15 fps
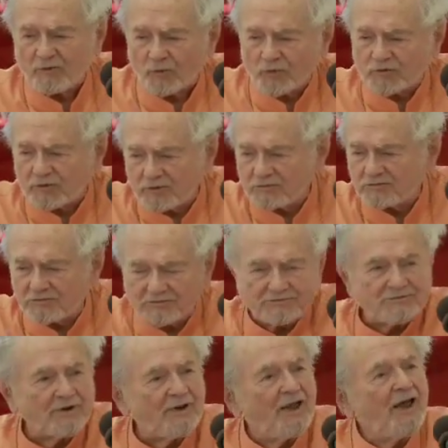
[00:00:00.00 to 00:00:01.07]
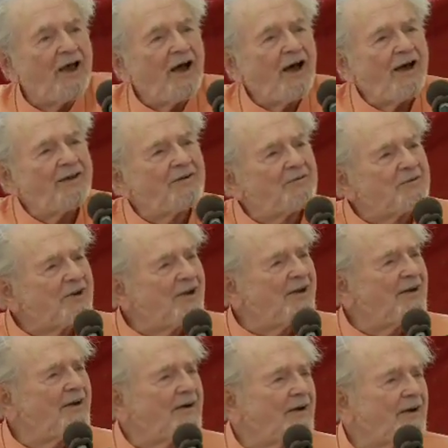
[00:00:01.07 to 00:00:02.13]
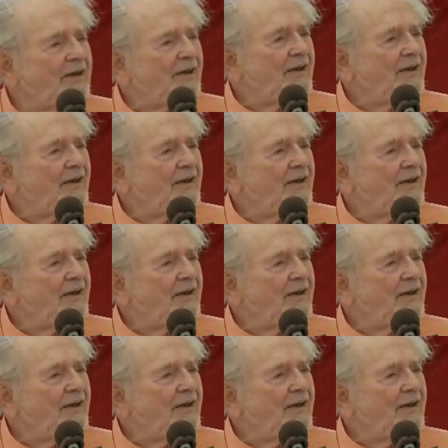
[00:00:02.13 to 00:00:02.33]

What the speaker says: from? I don't care.